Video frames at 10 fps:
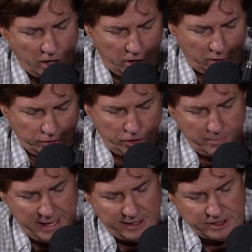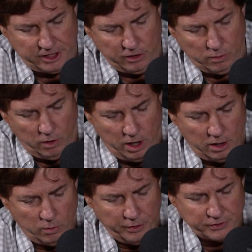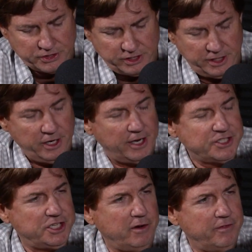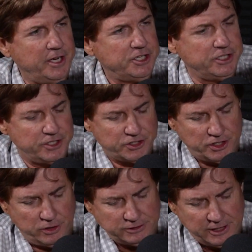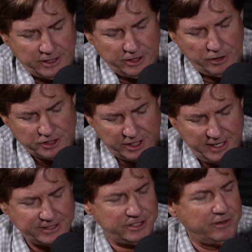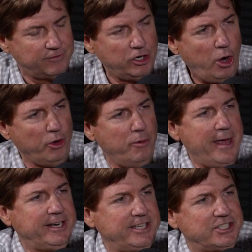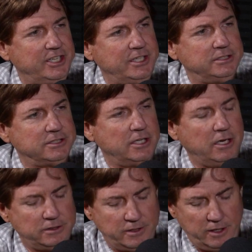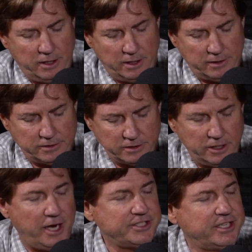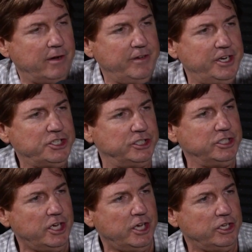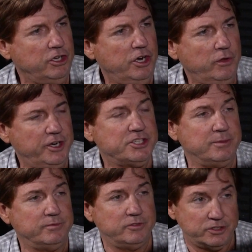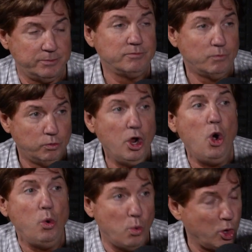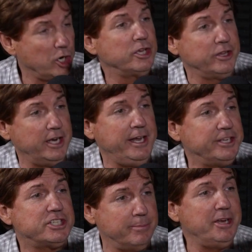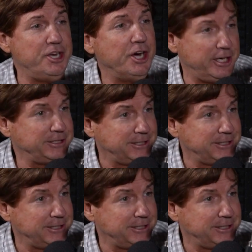All humanity will see God's salvation. So, for all humanity seeing God's salvation, there's some road work that needs to be done.